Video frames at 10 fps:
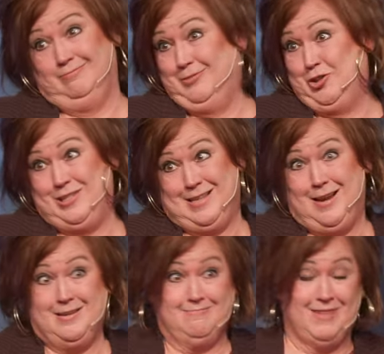Just
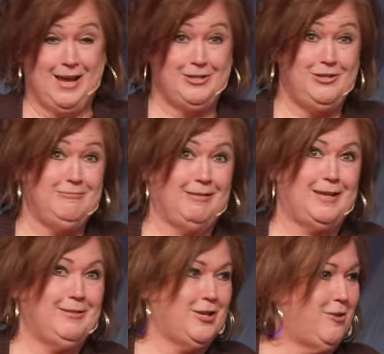saying, I do. I
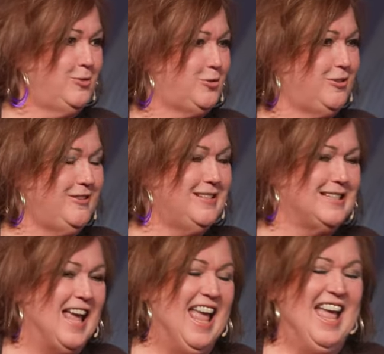think the notes are good.
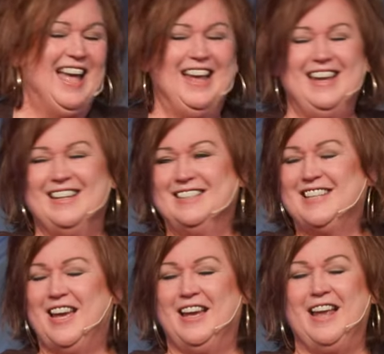And
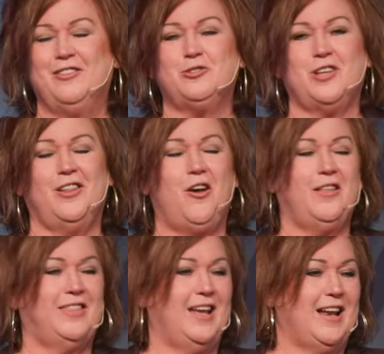uh, and there's a
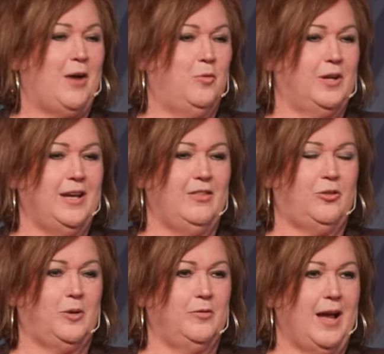lot that I want to get
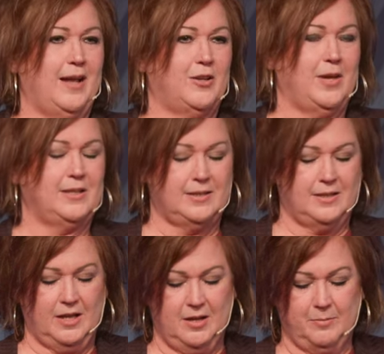through that I know that
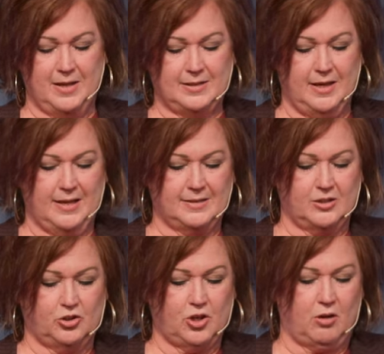doesn't come as a, as a
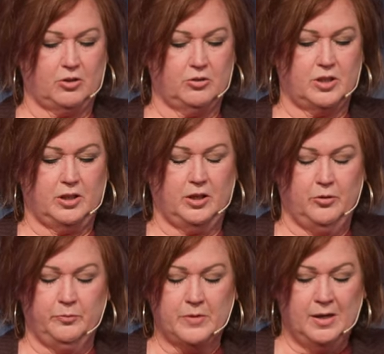shocker to
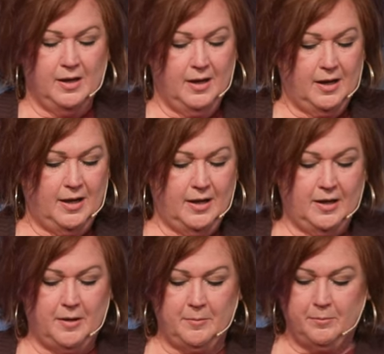you.
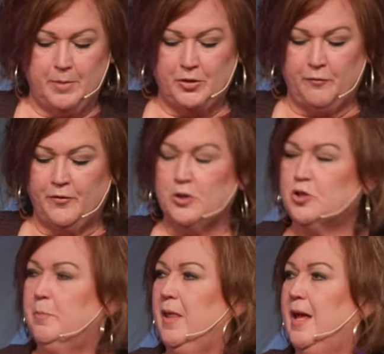Uh, but the
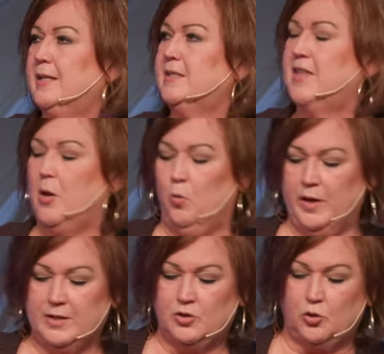first place that
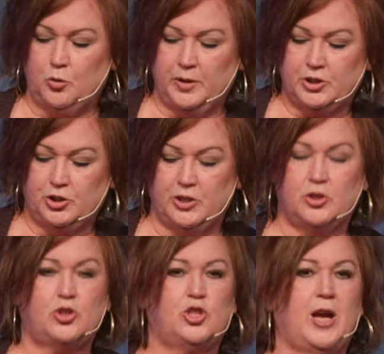we as
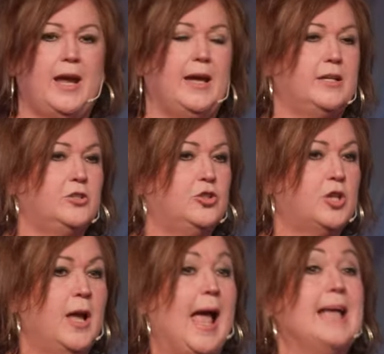Christians change,
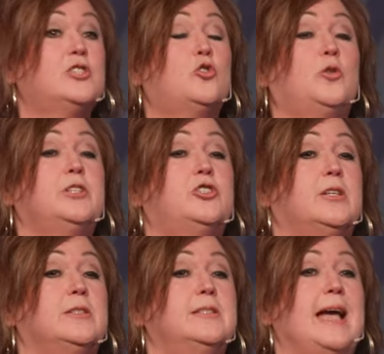as
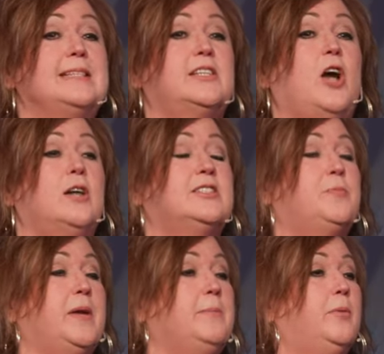Christians, as God's
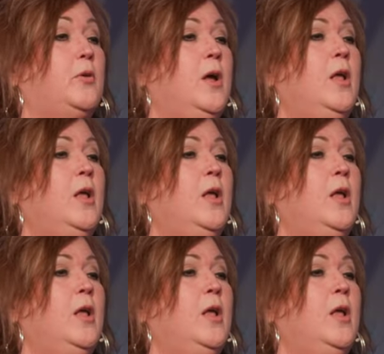people,